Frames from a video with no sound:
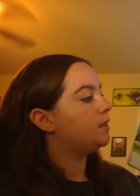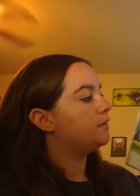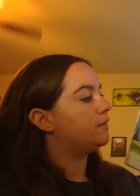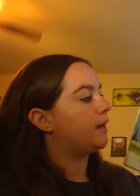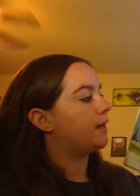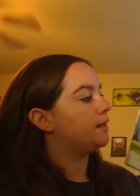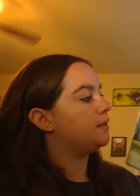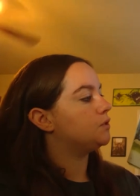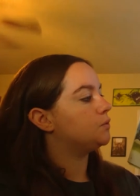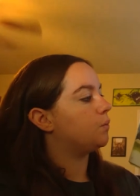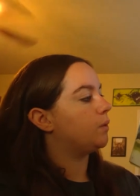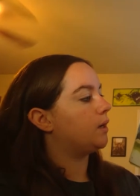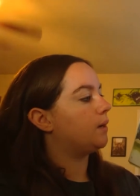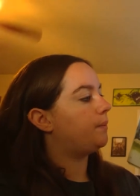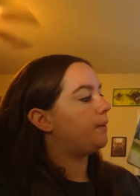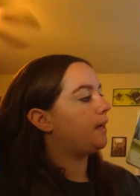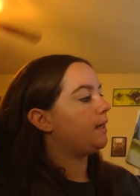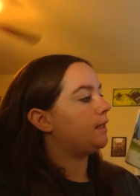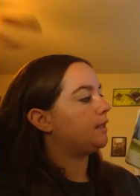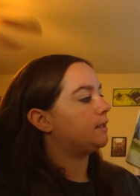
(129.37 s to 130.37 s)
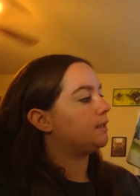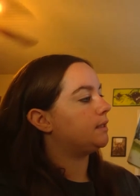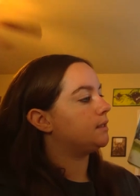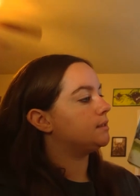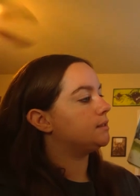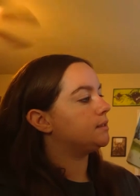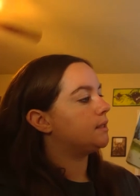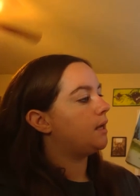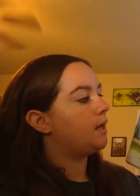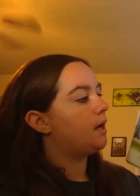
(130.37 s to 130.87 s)
That is what a pika
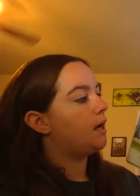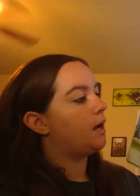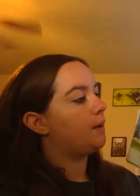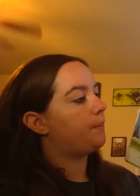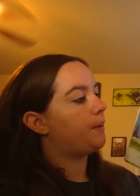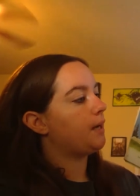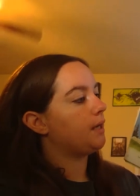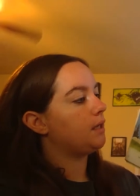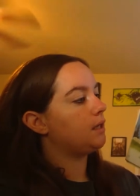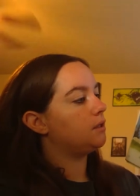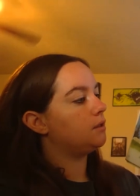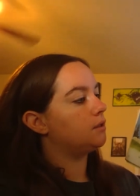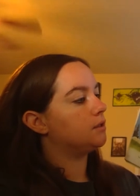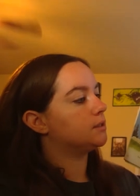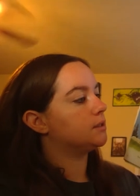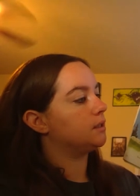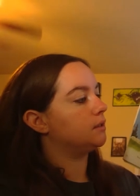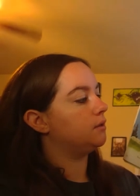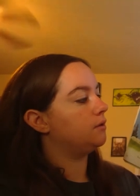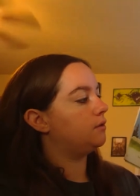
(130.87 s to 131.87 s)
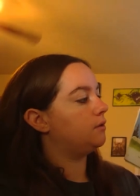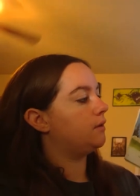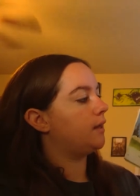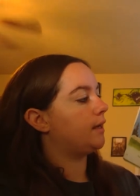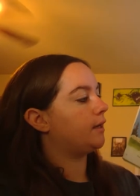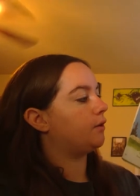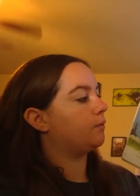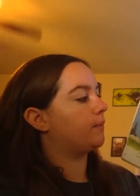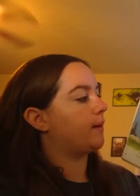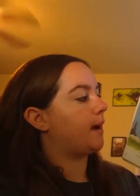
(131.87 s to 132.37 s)
does. A pika looks a little
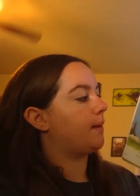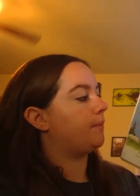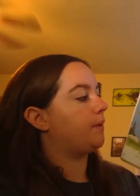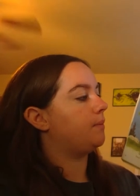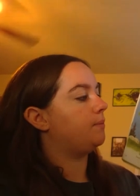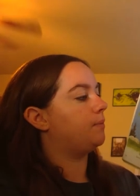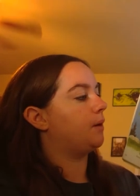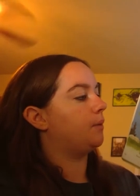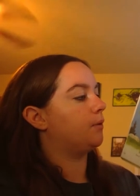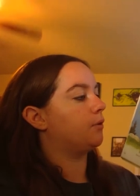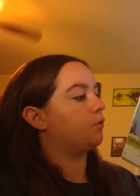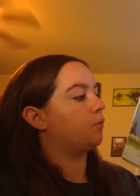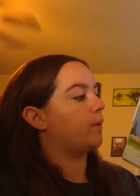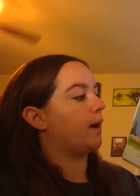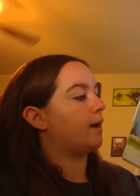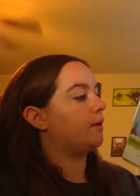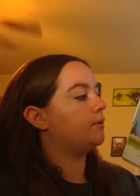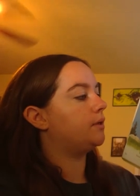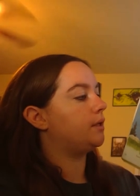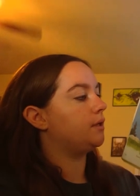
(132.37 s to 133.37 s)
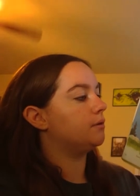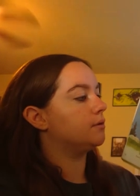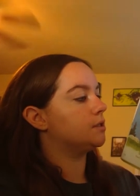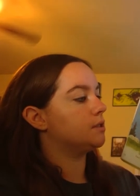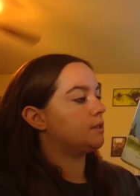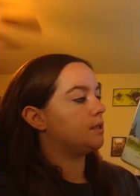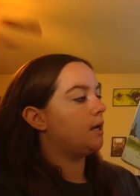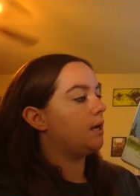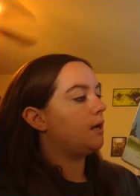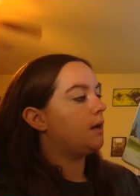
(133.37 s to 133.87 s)
like a rabbit but with round
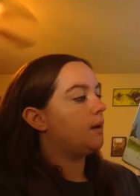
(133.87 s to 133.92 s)
ears.